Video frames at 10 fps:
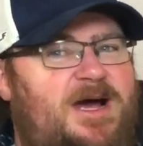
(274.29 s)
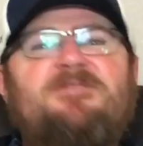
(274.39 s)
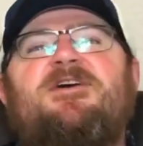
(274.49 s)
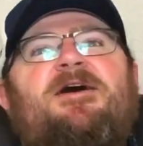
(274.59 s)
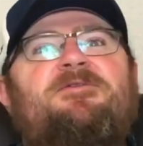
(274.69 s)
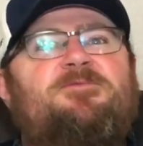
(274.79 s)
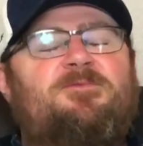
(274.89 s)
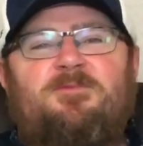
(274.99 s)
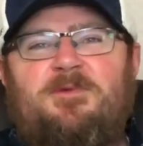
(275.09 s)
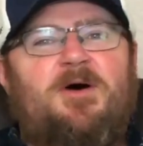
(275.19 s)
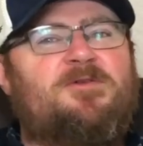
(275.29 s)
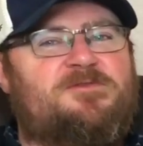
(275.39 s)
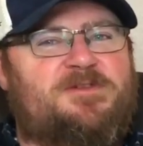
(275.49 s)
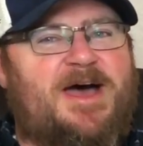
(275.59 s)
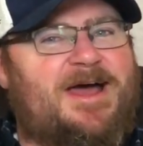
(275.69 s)
I've gotten
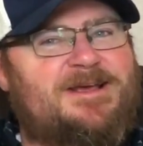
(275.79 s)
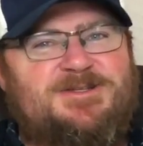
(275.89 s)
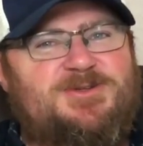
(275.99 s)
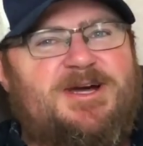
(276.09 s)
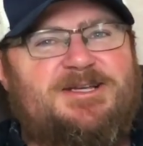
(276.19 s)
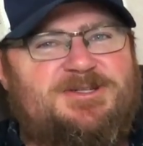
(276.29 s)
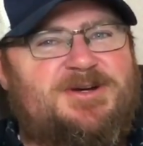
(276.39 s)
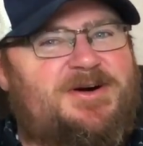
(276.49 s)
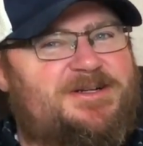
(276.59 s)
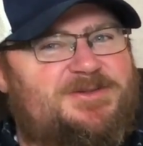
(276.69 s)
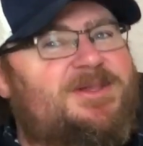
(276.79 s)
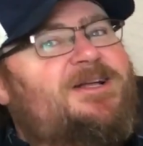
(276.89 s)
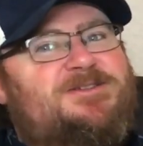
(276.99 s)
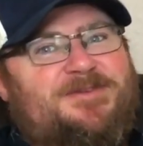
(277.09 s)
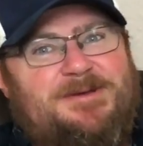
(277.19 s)
over that, as you guys know. I do
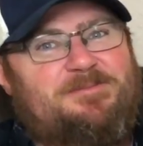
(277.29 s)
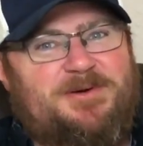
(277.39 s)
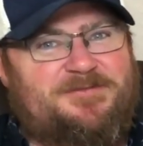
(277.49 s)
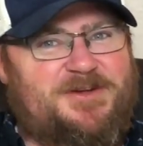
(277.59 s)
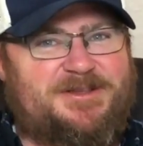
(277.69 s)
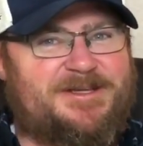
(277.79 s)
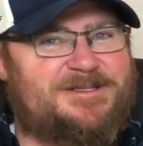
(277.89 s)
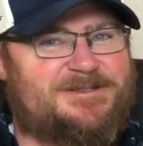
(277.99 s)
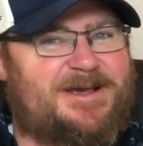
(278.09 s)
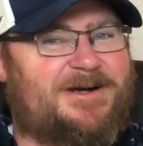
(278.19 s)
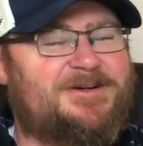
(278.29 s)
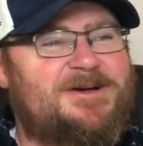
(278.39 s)
lots of imperfect things now,